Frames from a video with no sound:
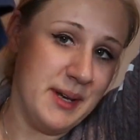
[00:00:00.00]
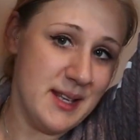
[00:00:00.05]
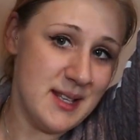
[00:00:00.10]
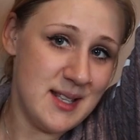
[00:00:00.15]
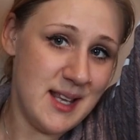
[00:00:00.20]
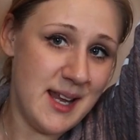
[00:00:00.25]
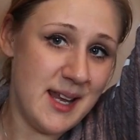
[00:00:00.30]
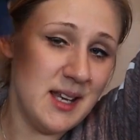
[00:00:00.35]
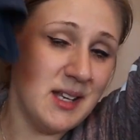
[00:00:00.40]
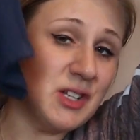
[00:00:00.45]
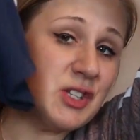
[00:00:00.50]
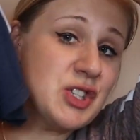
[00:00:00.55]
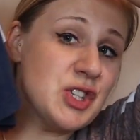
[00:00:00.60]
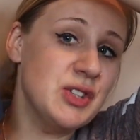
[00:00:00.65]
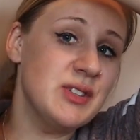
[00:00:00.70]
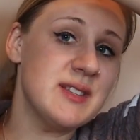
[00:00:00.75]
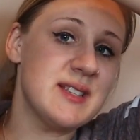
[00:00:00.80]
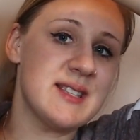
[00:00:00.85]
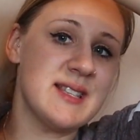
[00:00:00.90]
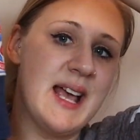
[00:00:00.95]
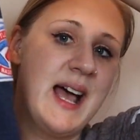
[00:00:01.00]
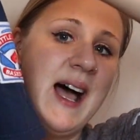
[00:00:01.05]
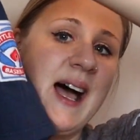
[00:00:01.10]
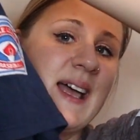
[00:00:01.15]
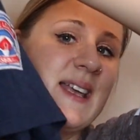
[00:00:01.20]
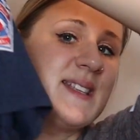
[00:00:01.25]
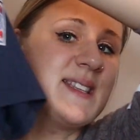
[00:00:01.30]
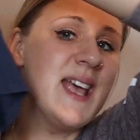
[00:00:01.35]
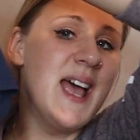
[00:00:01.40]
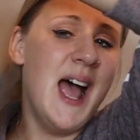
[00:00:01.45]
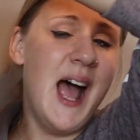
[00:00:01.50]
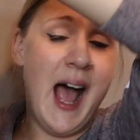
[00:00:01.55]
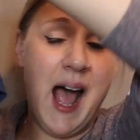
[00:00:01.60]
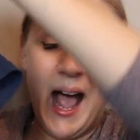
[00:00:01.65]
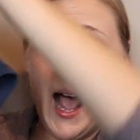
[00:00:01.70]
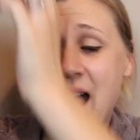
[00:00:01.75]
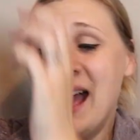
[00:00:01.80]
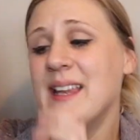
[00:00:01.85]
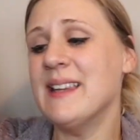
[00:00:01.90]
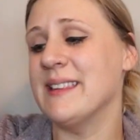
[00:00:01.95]
but it's like an adult size
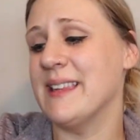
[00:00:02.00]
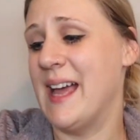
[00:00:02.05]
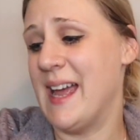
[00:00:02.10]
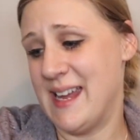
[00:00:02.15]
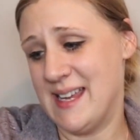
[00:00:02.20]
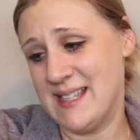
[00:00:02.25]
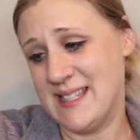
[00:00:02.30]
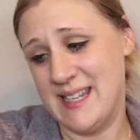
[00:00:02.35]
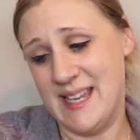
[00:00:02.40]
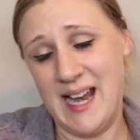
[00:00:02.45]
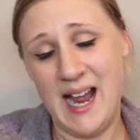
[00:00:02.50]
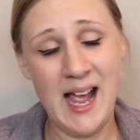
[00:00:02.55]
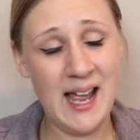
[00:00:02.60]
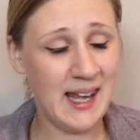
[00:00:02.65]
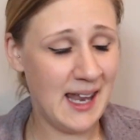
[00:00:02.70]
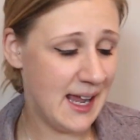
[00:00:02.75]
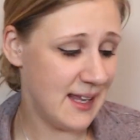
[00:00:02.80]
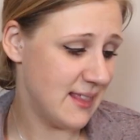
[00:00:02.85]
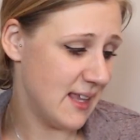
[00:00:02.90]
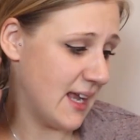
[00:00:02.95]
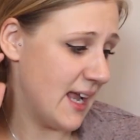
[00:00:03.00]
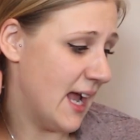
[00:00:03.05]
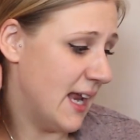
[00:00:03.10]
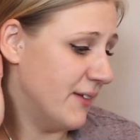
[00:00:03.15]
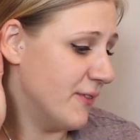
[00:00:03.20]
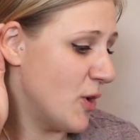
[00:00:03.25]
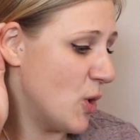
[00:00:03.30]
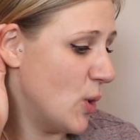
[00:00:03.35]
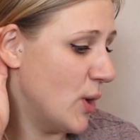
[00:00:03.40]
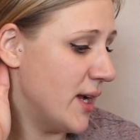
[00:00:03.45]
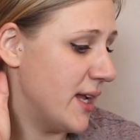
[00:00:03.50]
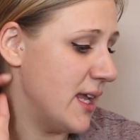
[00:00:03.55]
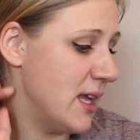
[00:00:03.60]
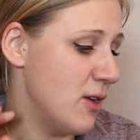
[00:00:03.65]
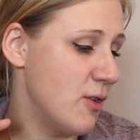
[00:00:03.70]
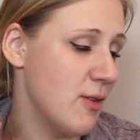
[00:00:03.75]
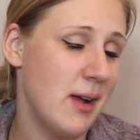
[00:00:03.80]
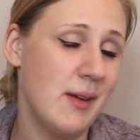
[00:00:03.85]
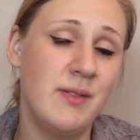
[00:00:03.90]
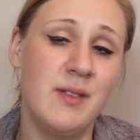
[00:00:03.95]
I liked it I like that kind of quirky
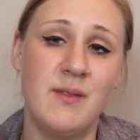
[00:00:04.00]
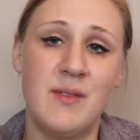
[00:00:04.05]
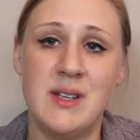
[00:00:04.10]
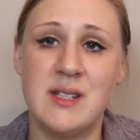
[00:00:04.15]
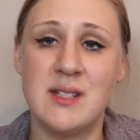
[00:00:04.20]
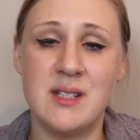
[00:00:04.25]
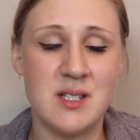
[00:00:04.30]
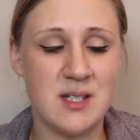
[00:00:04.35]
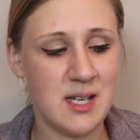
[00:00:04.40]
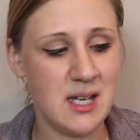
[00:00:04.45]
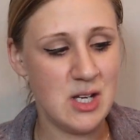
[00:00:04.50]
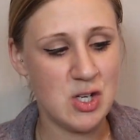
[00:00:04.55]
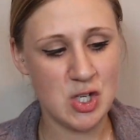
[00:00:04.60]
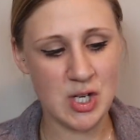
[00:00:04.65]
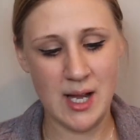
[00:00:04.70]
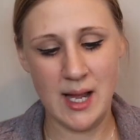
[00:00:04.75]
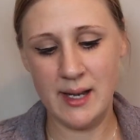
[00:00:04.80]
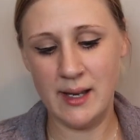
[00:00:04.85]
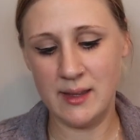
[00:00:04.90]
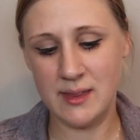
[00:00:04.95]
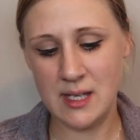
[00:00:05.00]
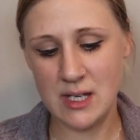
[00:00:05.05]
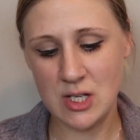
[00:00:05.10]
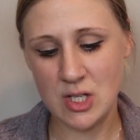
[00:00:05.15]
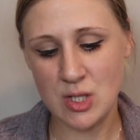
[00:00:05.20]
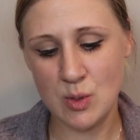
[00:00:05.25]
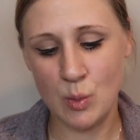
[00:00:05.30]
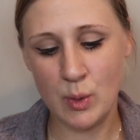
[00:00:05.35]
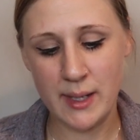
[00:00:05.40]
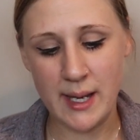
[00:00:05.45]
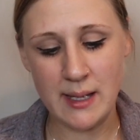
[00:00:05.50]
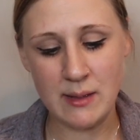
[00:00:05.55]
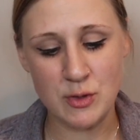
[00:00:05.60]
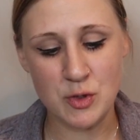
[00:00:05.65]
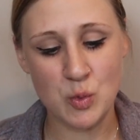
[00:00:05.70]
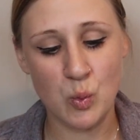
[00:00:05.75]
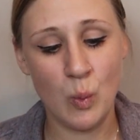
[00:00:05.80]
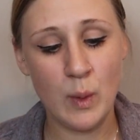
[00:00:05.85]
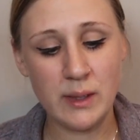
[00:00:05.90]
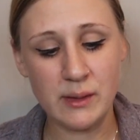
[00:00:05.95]
graphic vintage t-shirt and I think someone
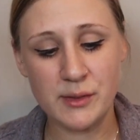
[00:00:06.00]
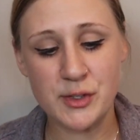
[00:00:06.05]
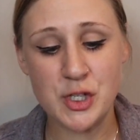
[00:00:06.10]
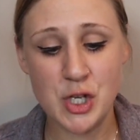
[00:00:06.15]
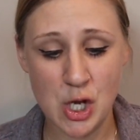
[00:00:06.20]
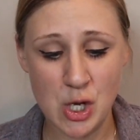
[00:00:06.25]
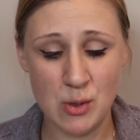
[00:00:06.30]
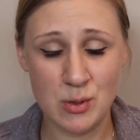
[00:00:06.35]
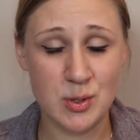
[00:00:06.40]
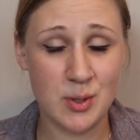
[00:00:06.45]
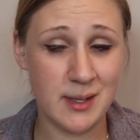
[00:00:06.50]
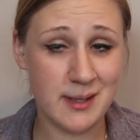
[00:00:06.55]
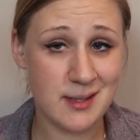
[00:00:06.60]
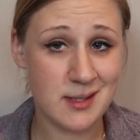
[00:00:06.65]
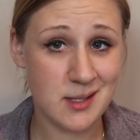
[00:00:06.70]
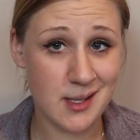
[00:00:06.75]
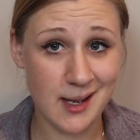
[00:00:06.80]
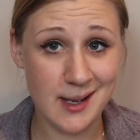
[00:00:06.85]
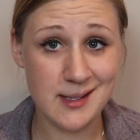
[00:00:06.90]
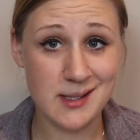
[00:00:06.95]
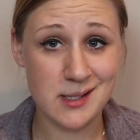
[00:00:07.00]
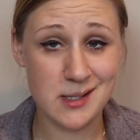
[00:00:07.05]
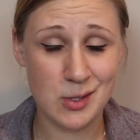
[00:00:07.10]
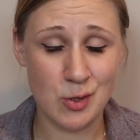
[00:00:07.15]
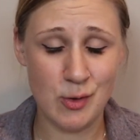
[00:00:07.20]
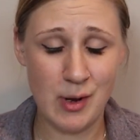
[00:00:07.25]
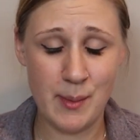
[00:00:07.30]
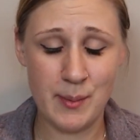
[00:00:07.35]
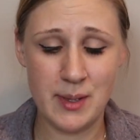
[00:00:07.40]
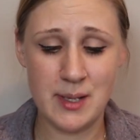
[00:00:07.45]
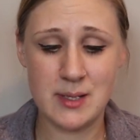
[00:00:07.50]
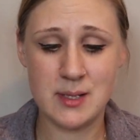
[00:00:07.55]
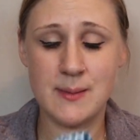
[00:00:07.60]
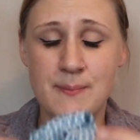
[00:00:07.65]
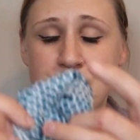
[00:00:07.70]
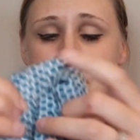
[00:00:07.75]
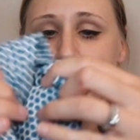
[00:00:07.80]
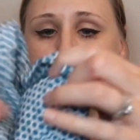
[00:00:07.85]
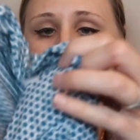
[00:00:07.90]
else will too so I decided to grab it